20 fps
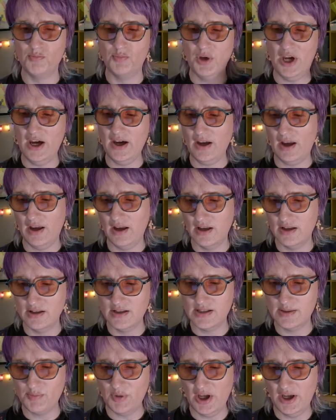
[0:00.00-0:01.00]
back
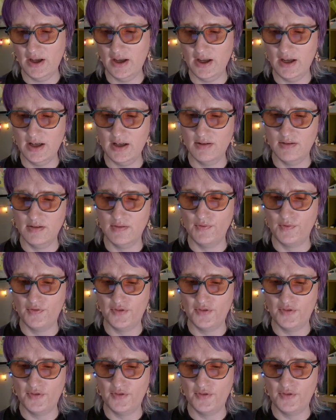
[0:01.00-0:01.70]
and spine,